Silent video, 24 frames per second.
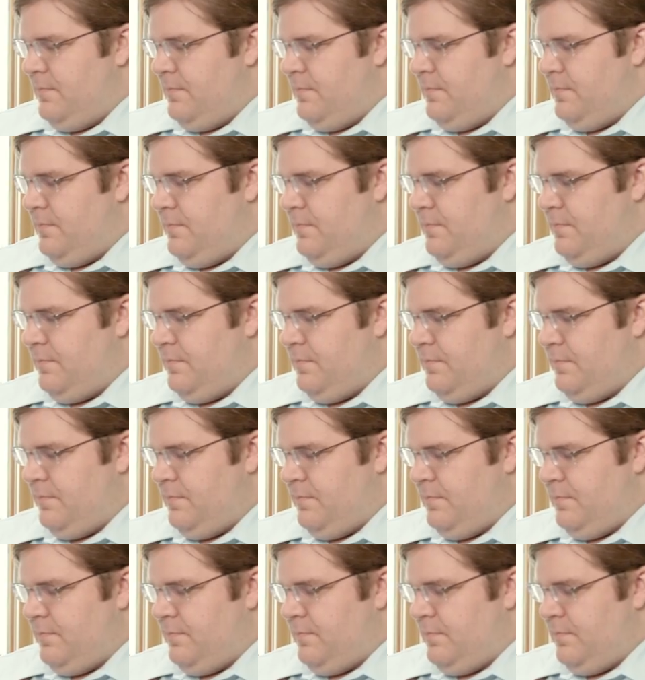
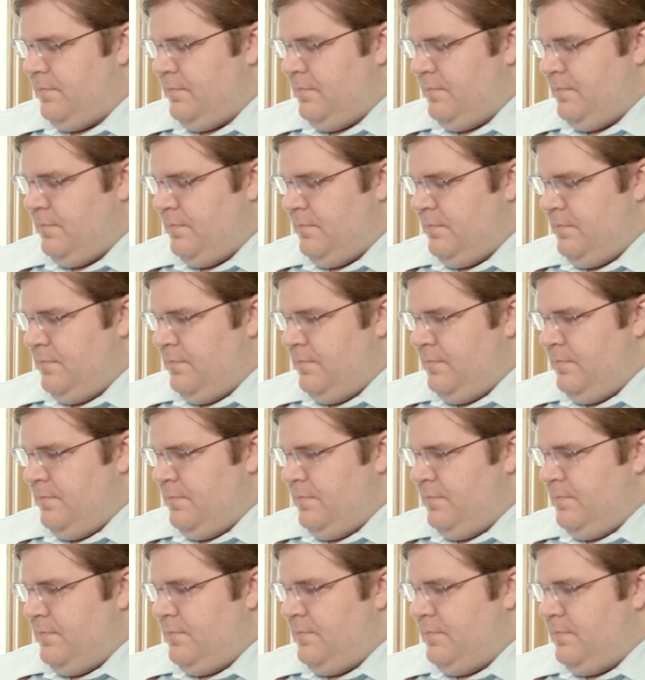
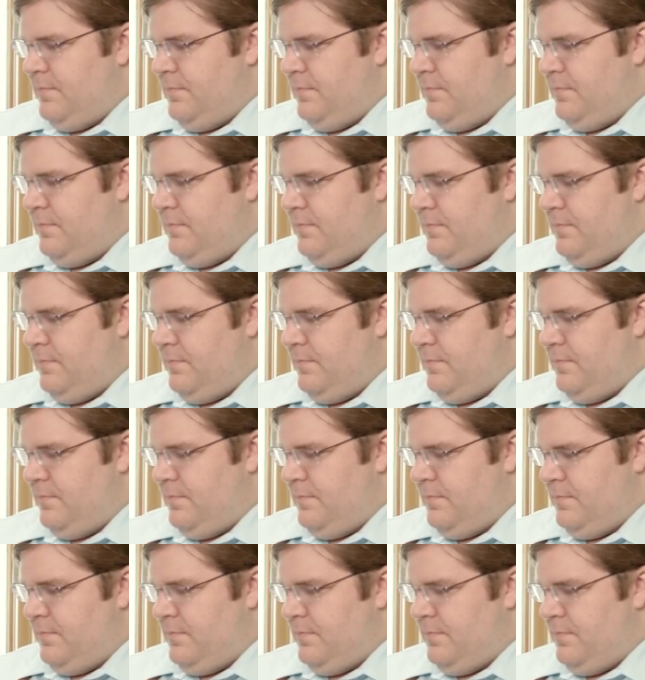
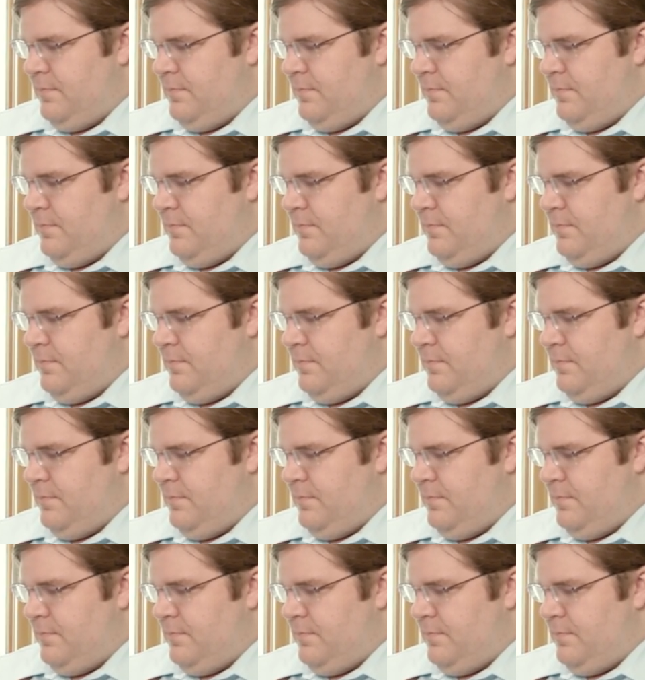No words are spoken by the person on screen.